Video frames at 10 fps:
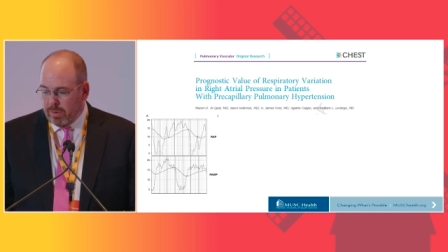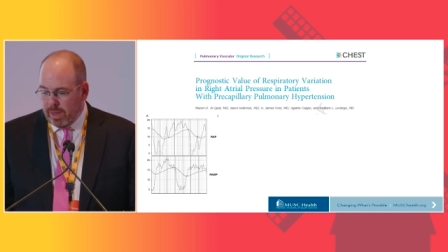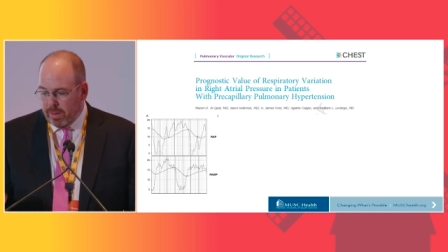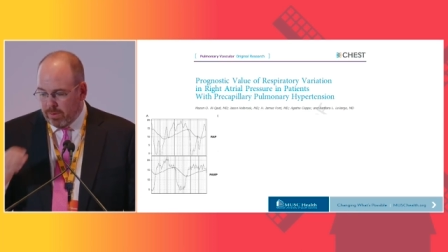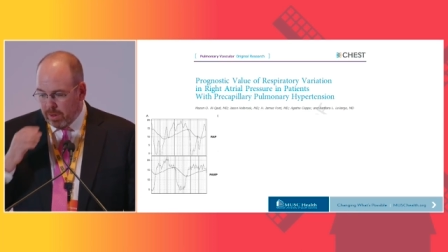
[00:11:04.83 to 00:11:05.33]

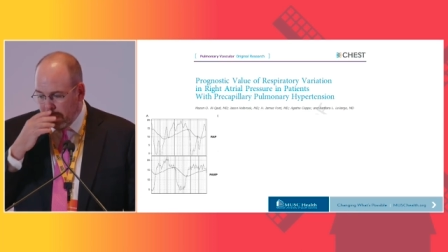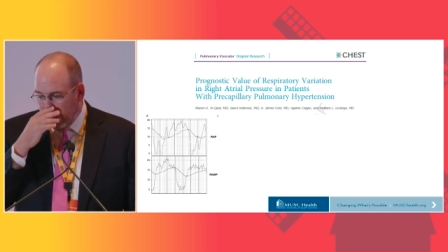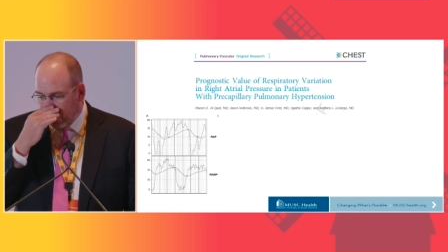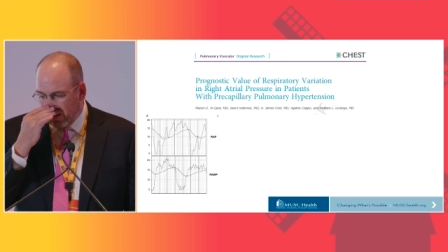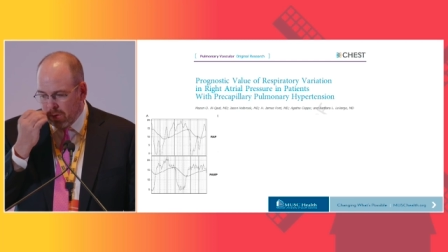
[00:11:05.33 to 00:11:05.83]
They took
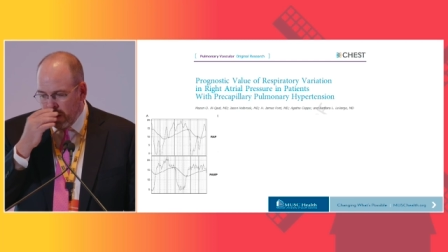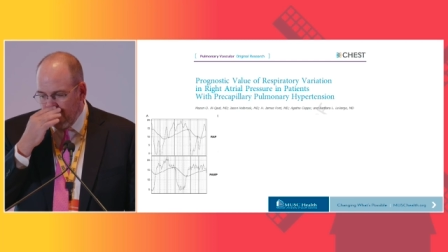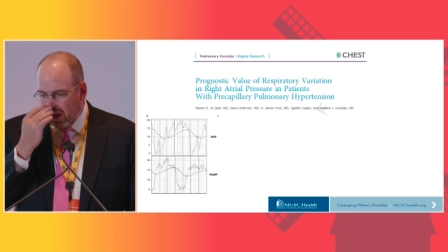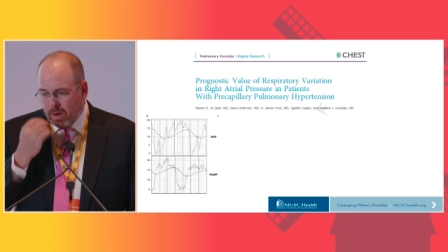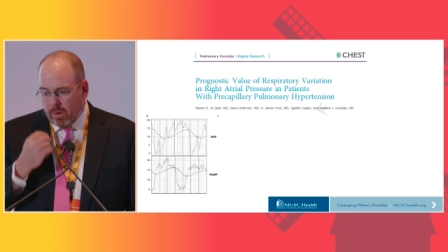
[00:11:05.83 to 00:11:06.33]
patients
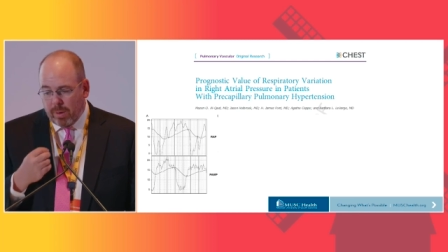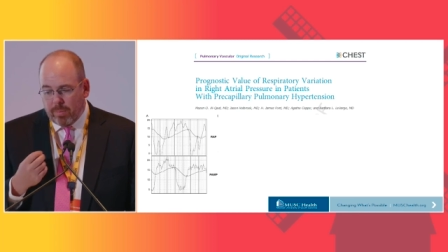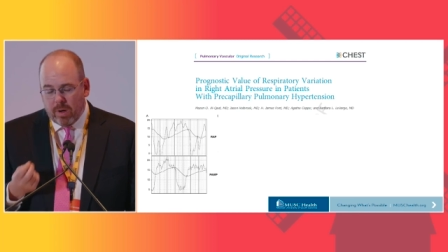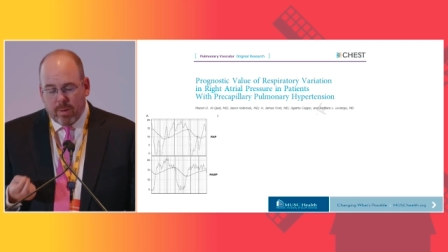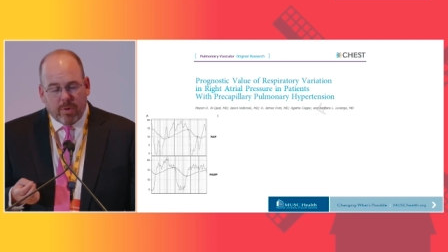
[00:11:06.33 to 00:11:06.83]
who had
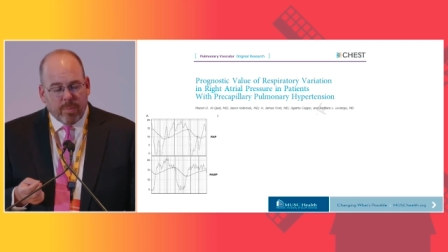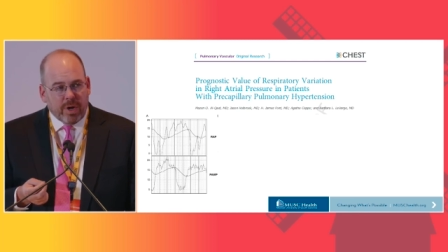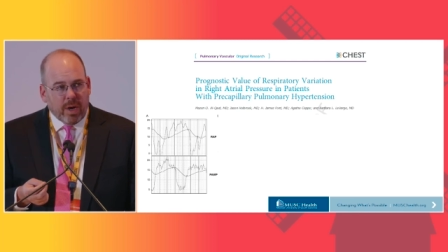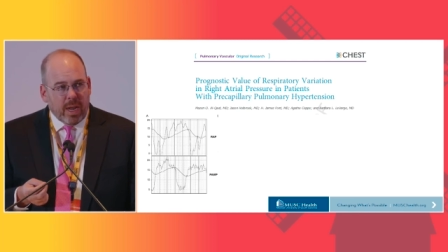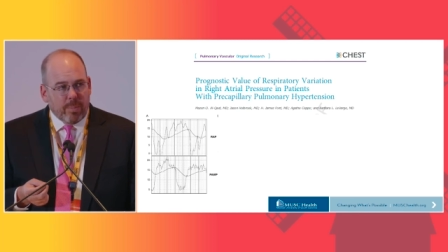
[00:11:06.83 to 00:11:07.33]
uh,
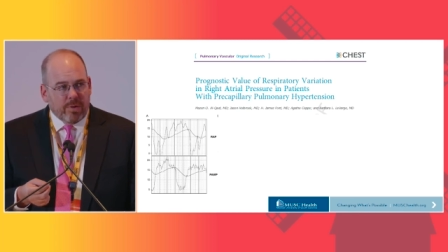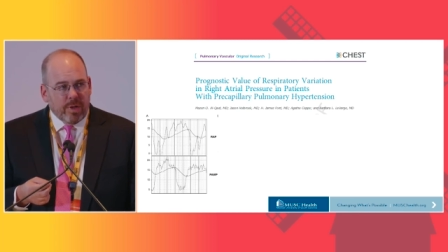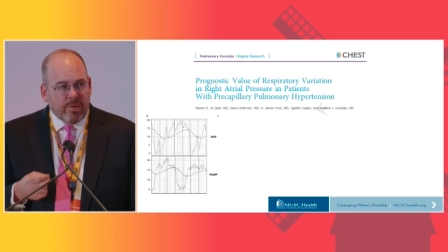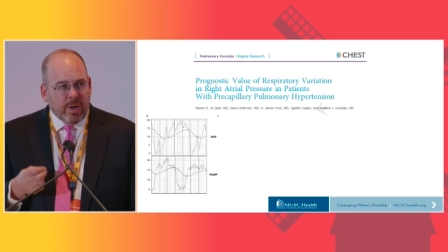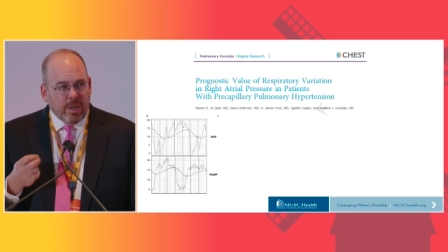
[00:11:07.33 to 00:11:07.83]
pulmonary
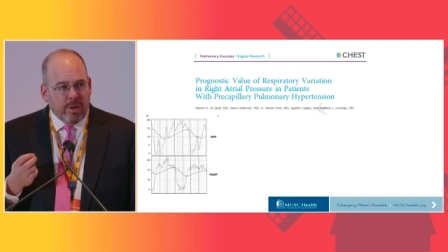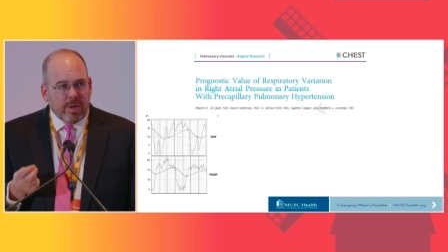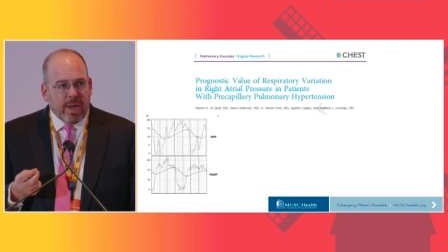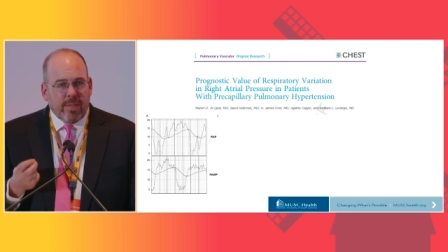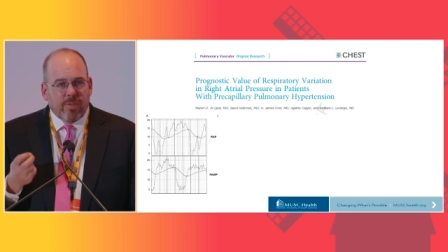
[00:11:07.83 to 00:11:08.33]
hypertension and
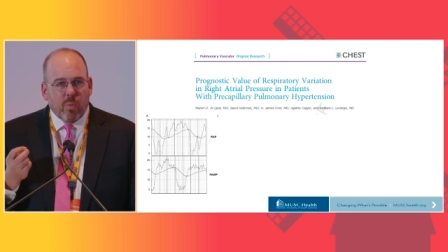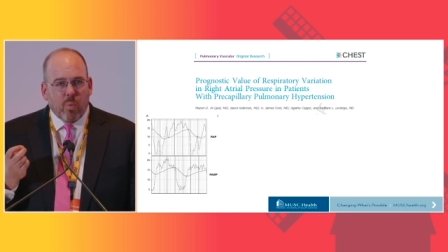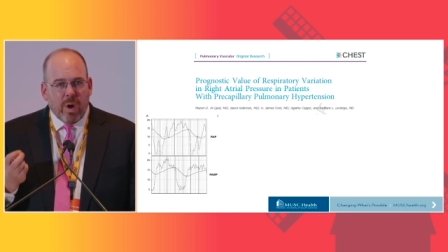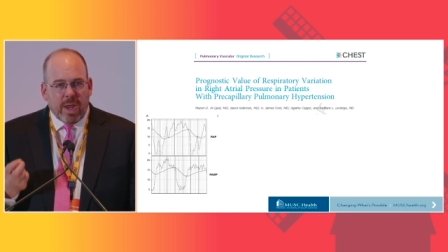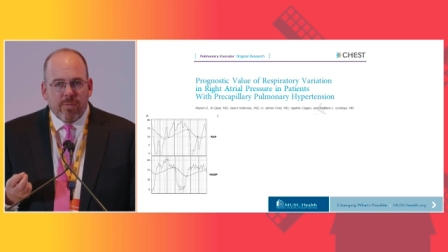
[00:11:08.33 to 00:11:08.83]
looked at the
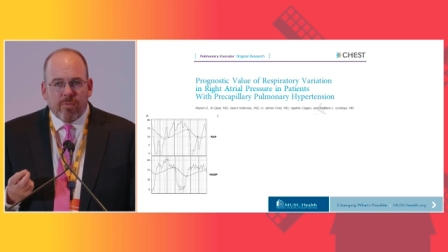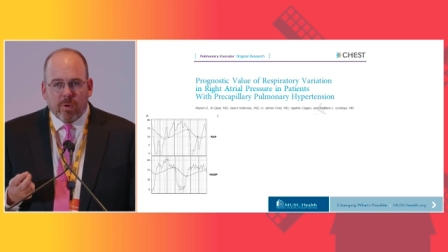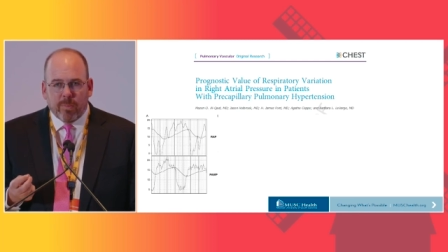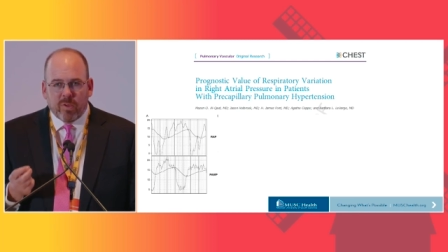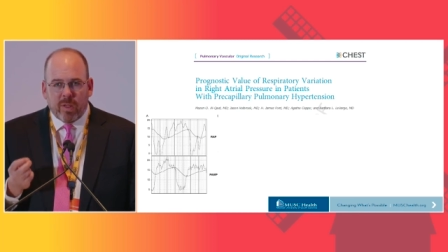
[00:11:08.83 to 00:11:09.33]

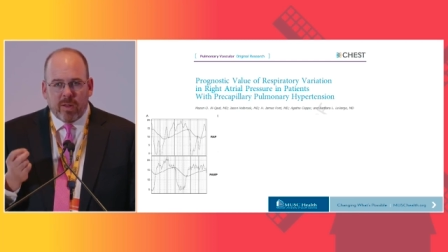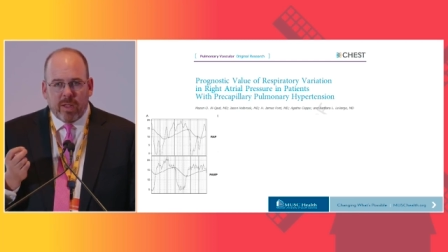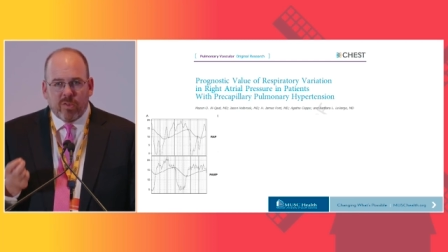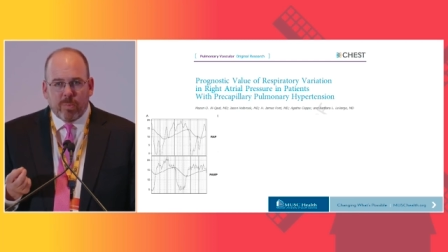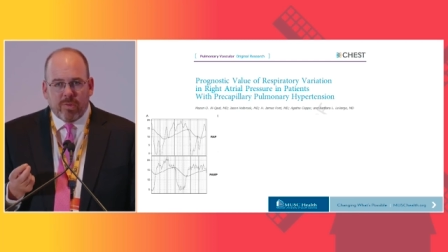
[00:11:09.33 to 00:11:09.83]
waveforms,
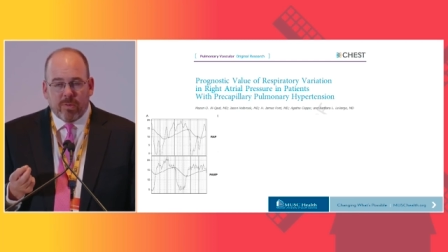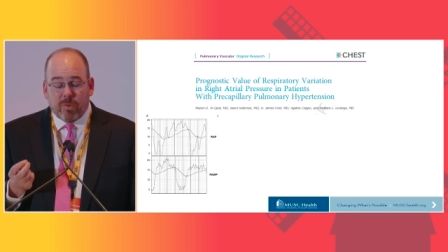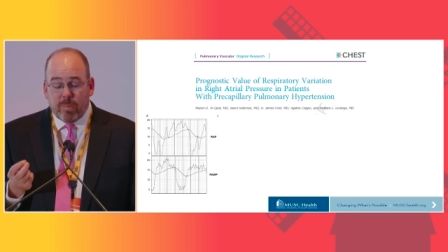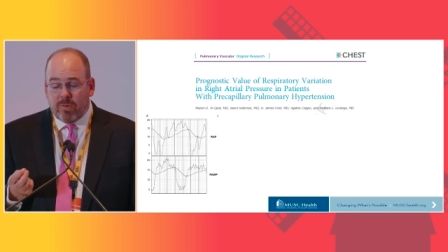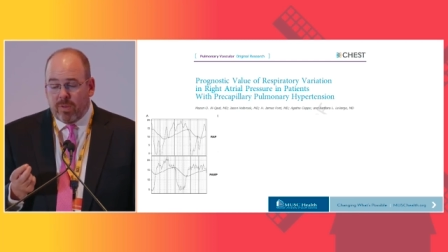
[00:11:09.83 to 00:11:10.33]
and
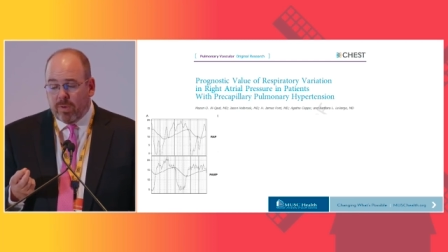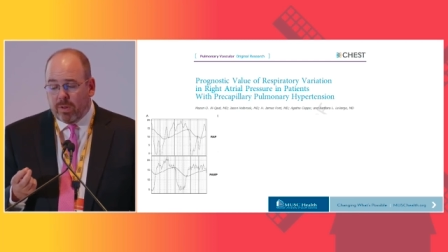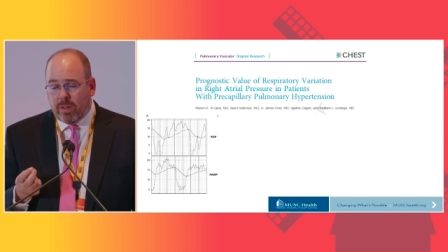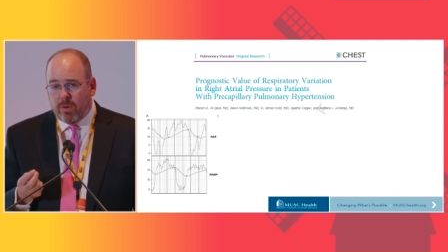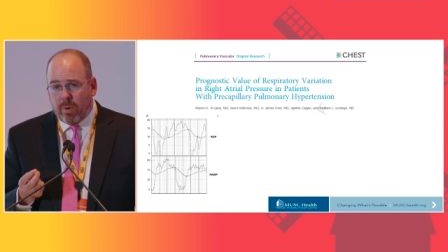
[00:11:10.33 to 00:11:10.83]

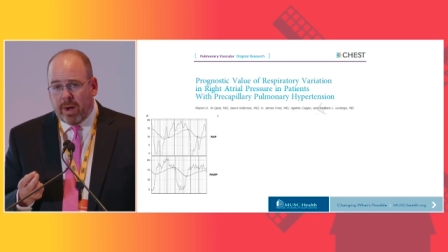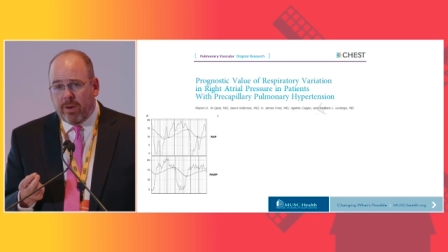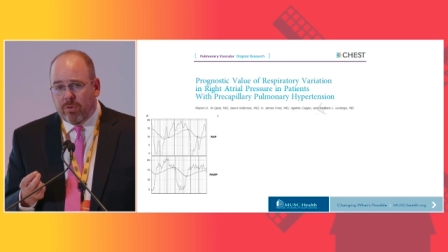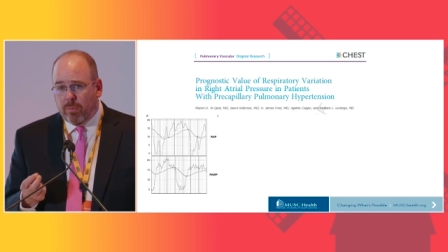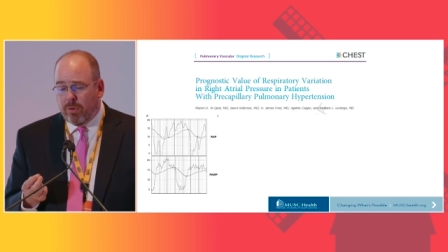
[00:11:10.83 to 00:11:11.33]
specifically the right
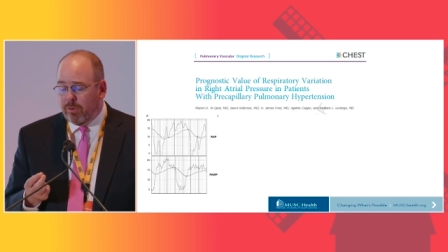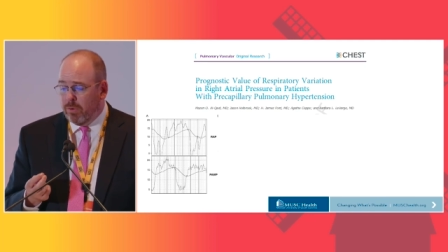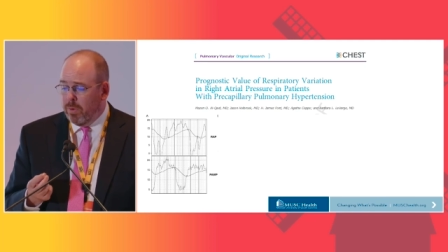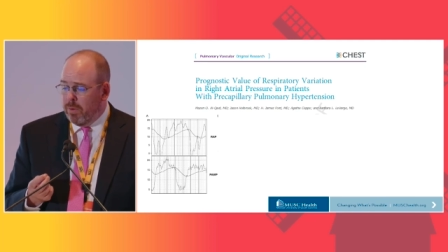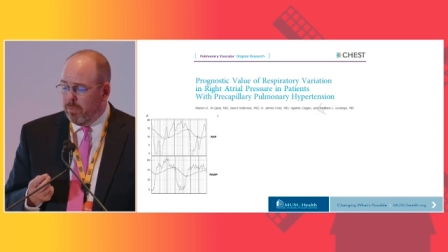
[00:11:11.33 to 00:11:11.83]
atrial
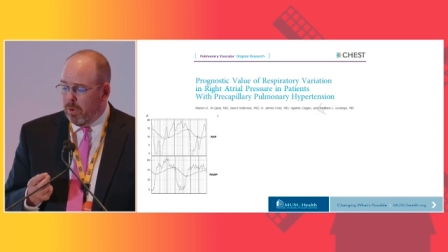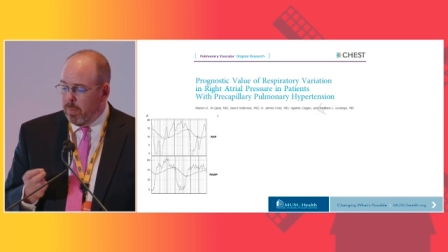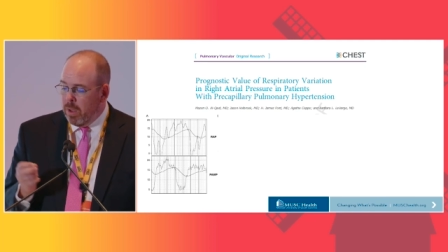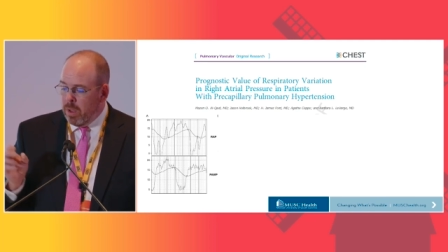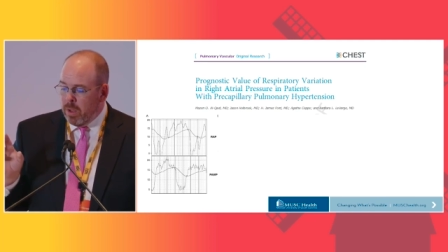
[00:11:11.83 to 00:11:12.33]
pressure
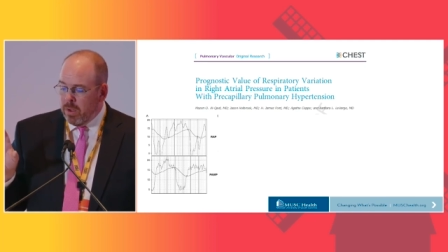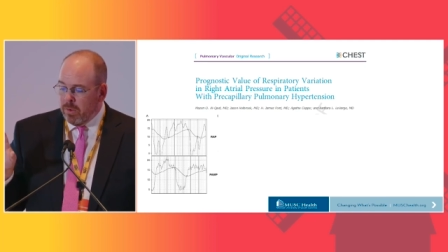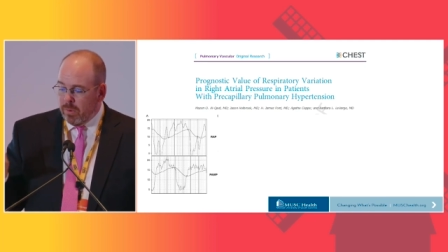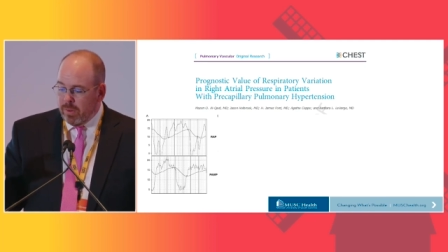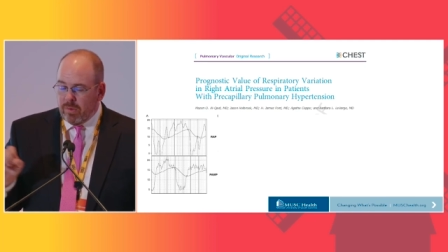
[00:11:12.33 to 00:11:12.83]
waveform.
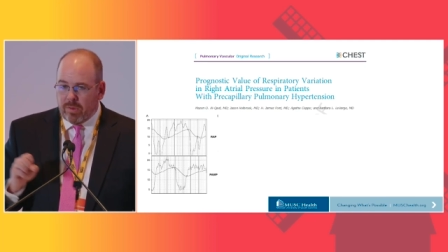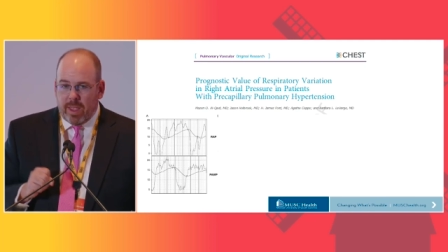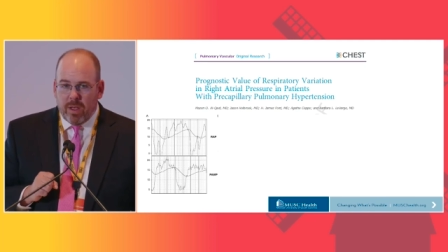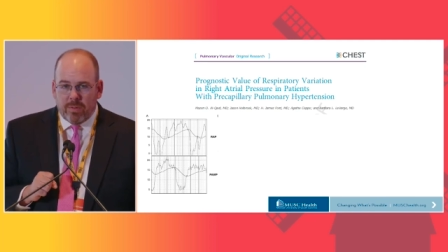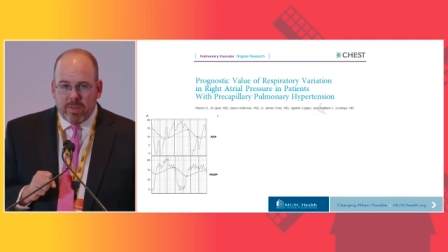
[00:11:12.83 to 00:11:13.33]
So this is a
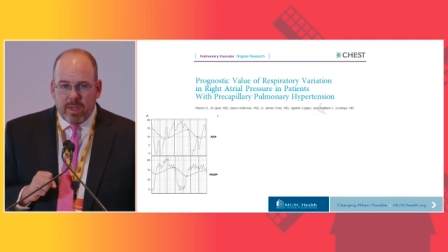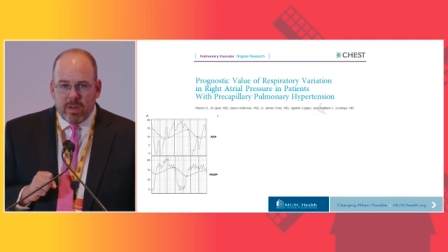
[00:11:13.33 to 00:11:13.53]
healthy